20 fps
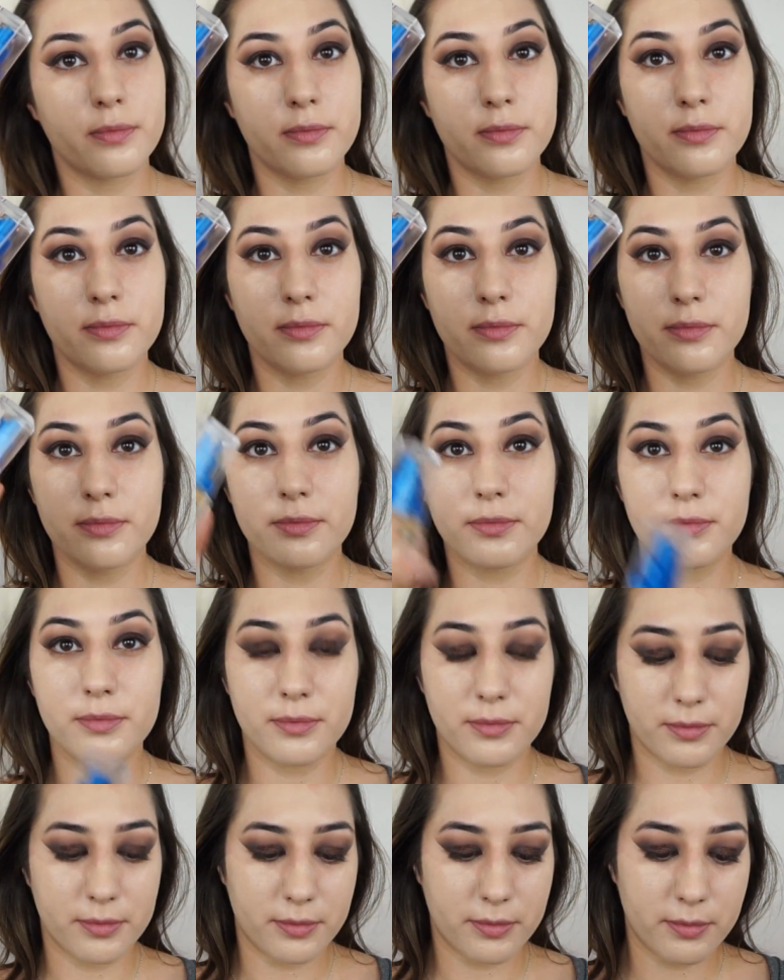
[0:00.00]
that it was a little
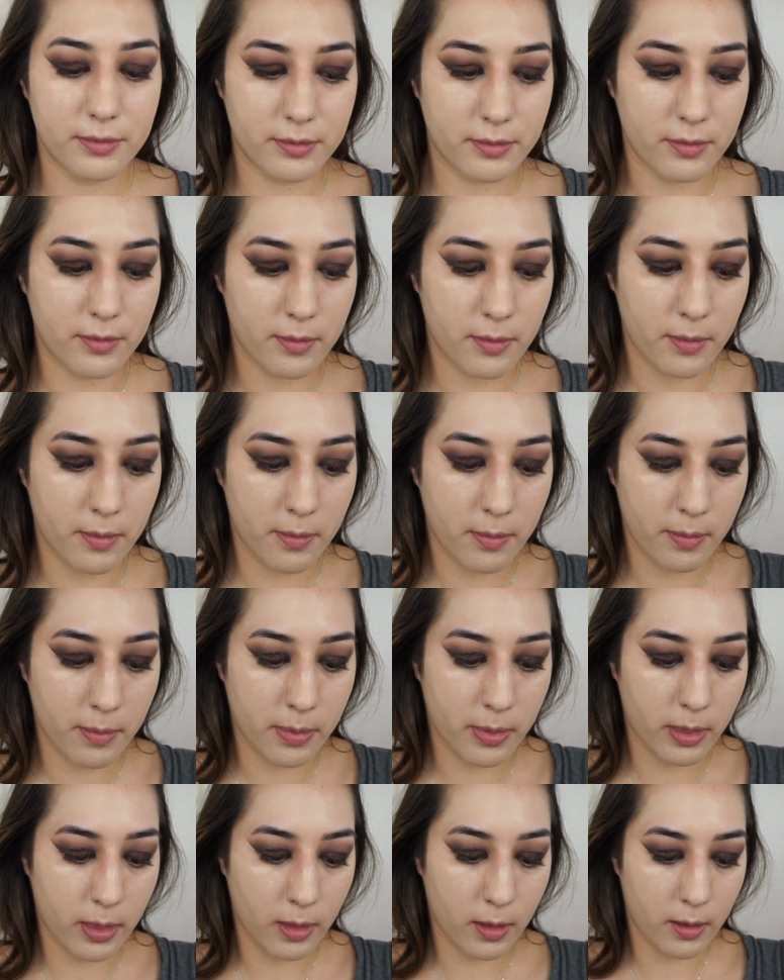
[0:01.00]
too light, so I
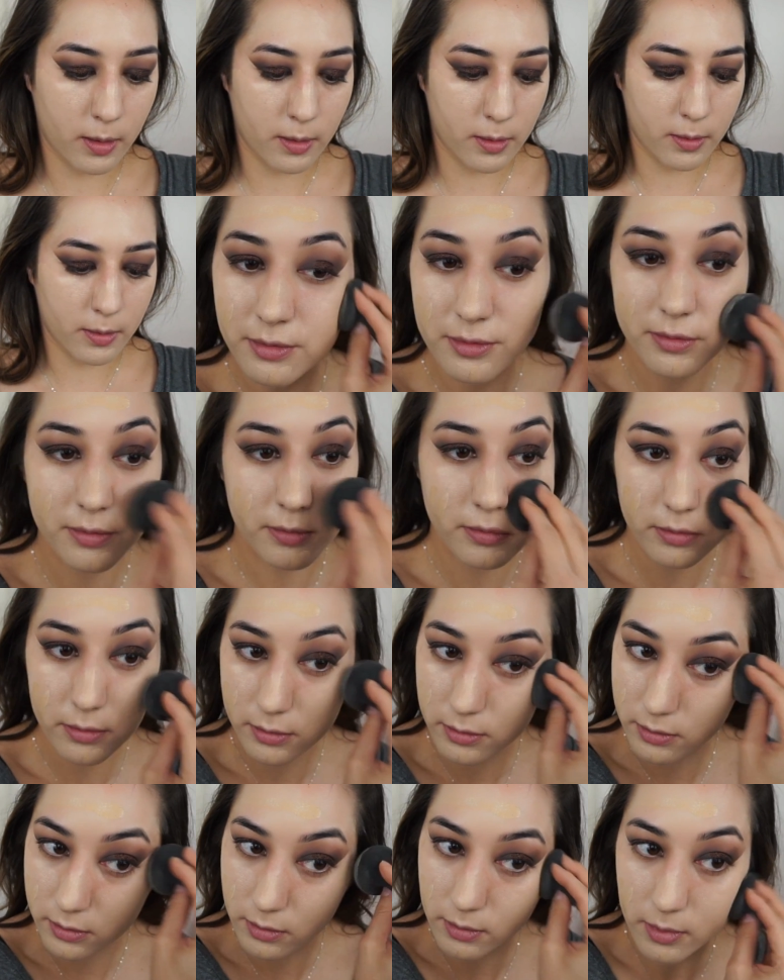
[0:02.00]
added
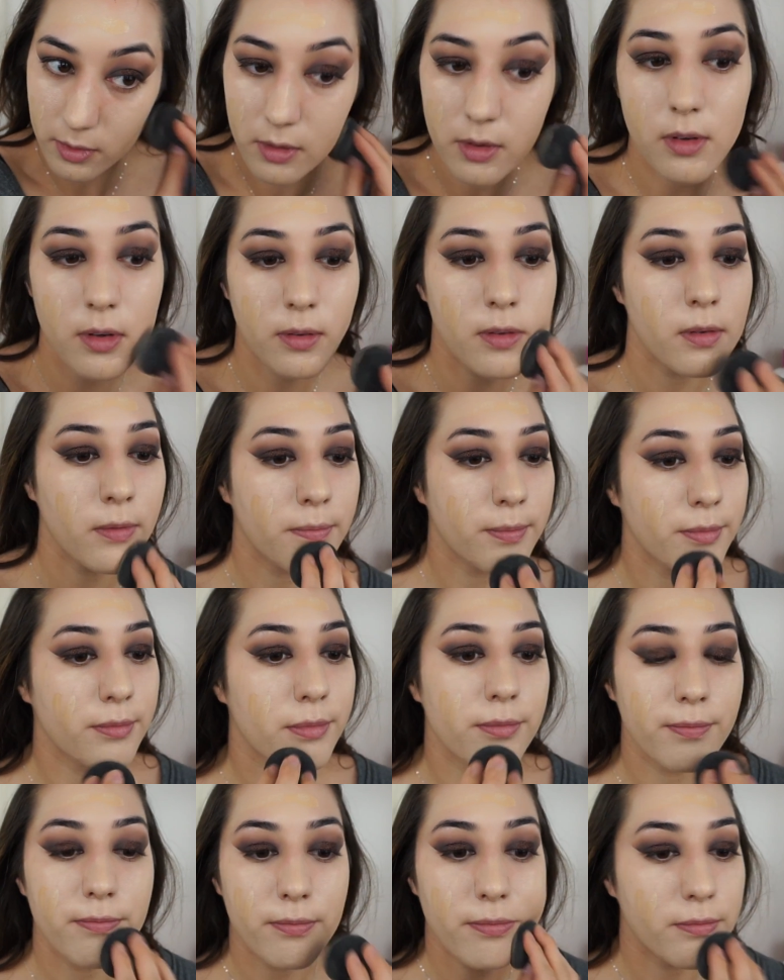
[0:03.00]
the Better Skin
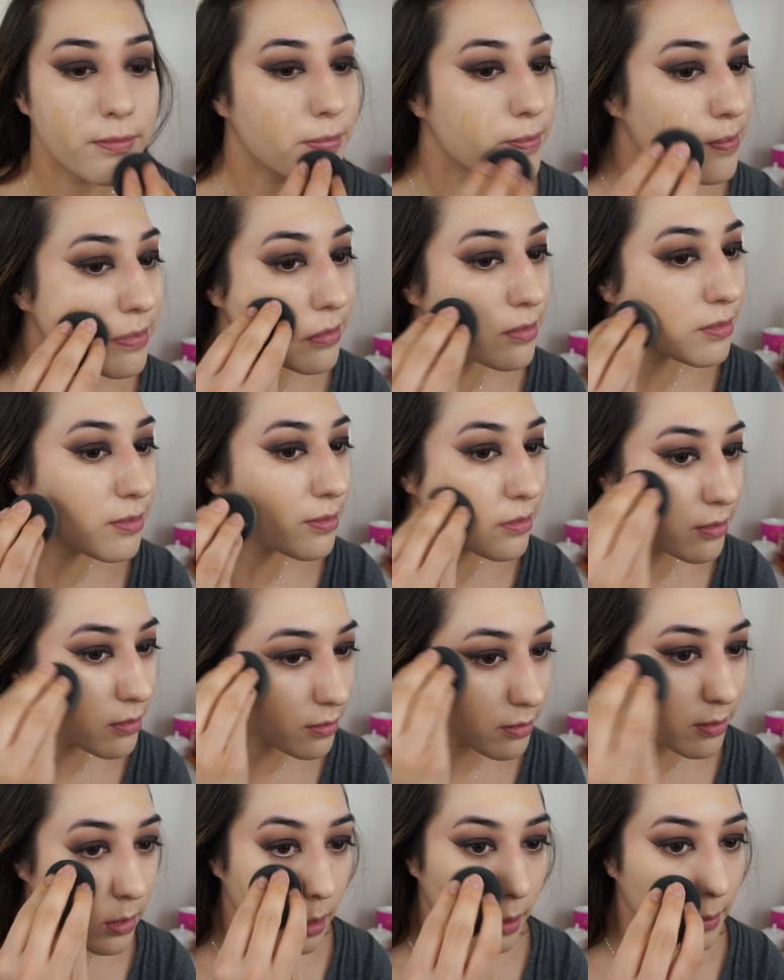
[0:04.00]
foundation in a
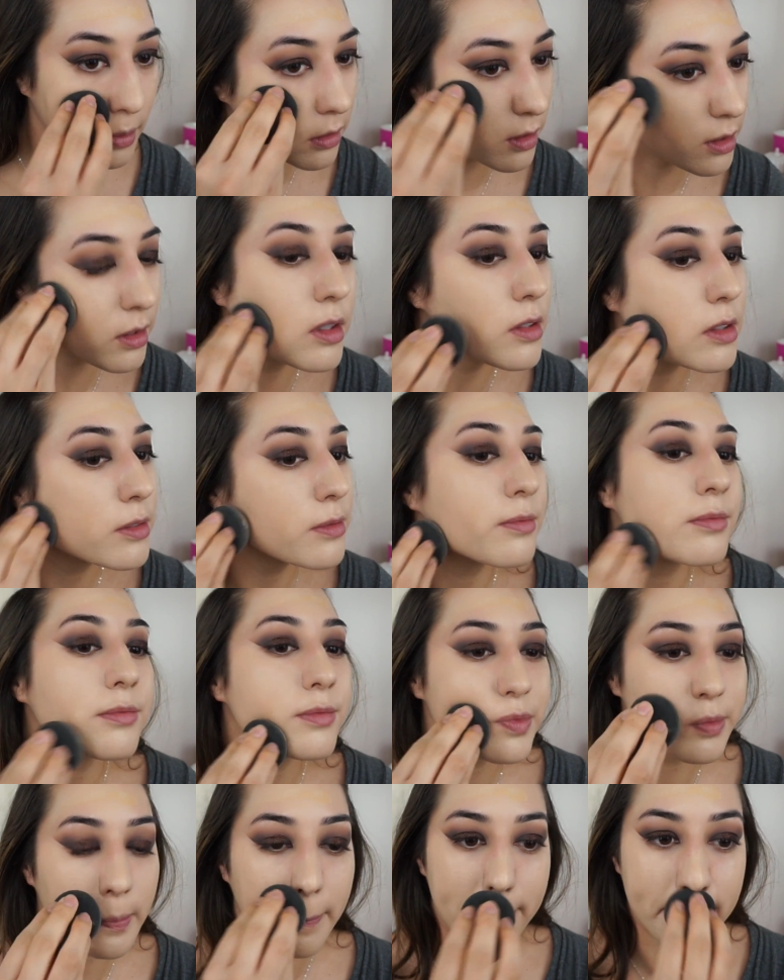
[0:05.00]
darker shade to just
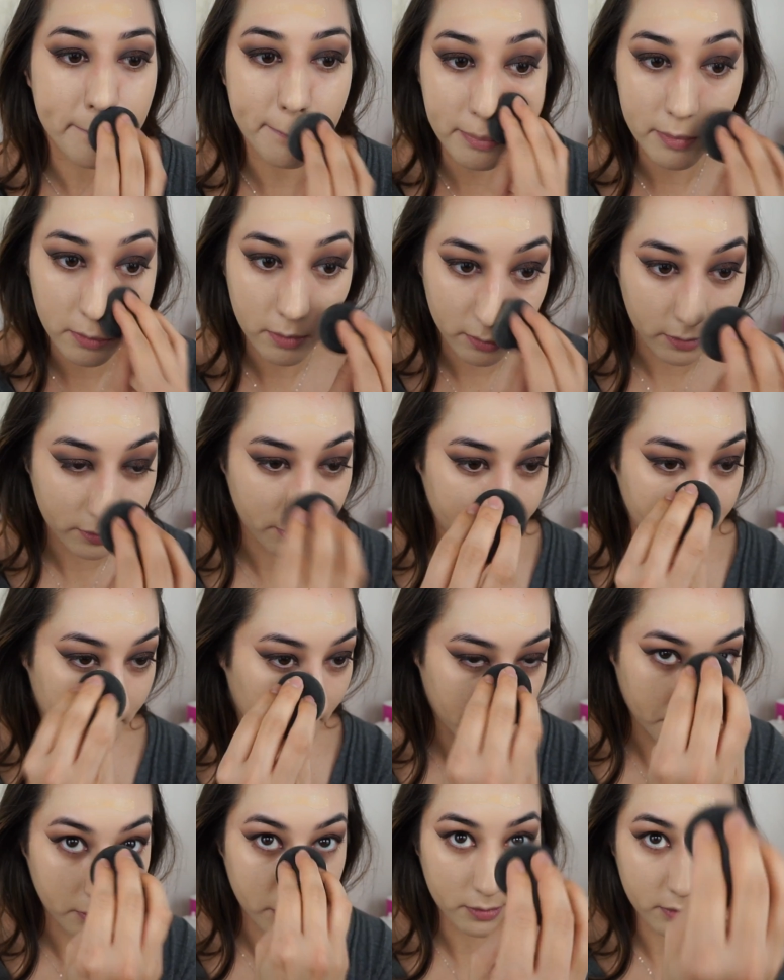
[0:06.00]
darken
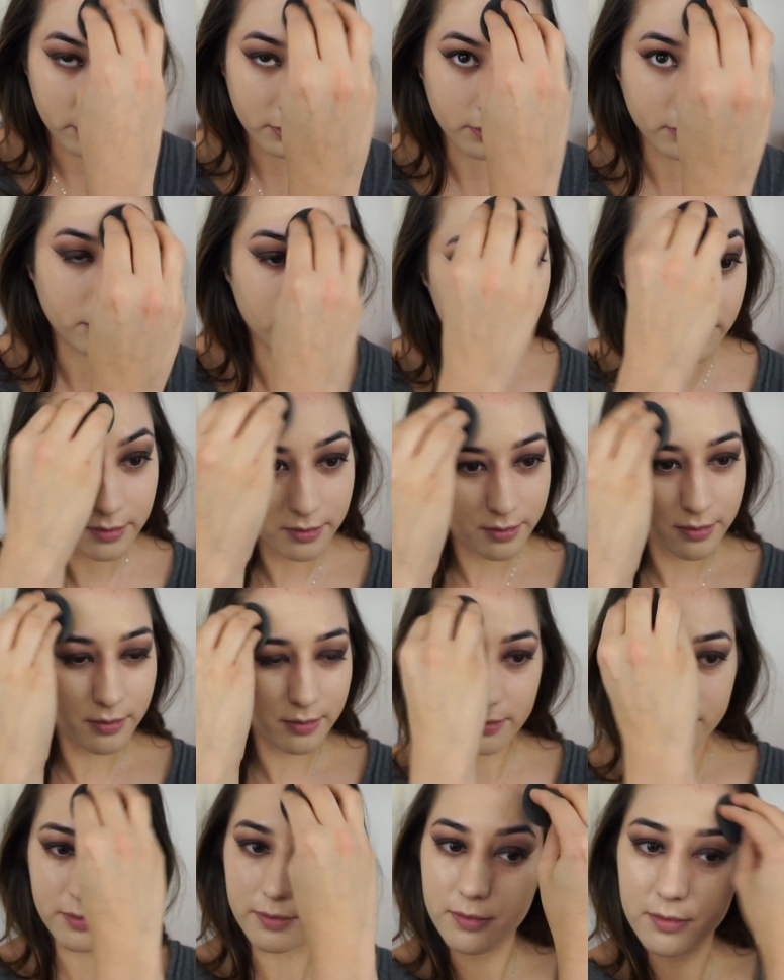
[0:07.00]
the foundation
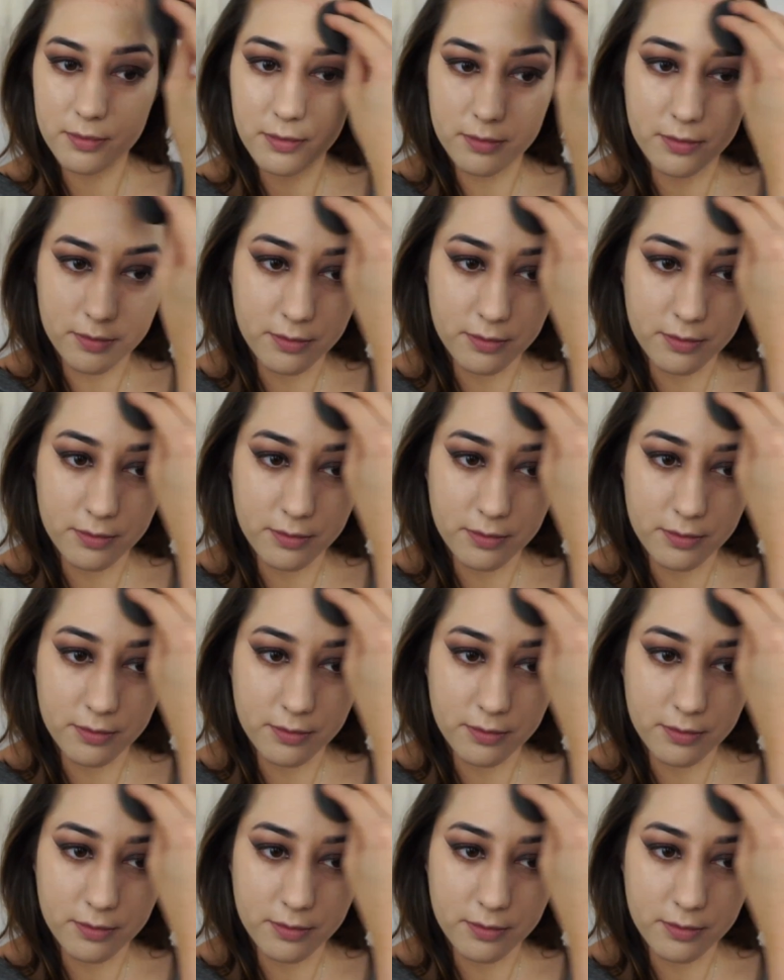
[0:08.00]
up a little bit.